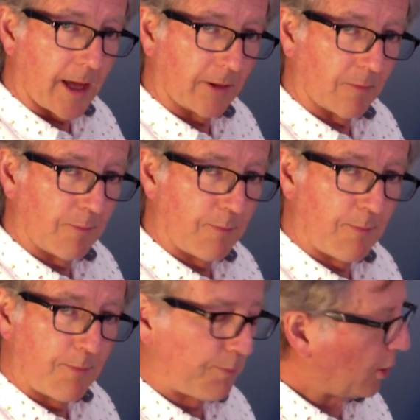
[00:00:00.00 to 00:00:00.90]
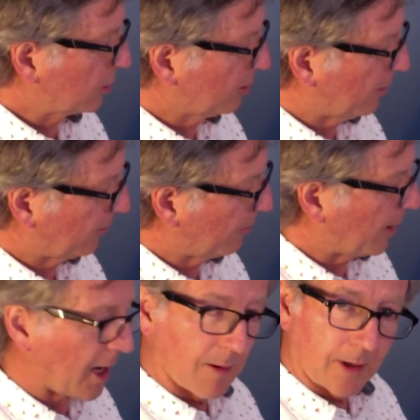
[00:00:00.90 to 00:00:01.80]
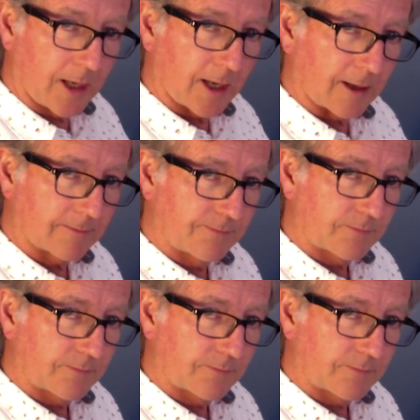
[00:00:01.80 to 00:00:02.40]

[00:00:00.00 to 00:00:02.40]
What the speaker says: and the bottom of the palm here.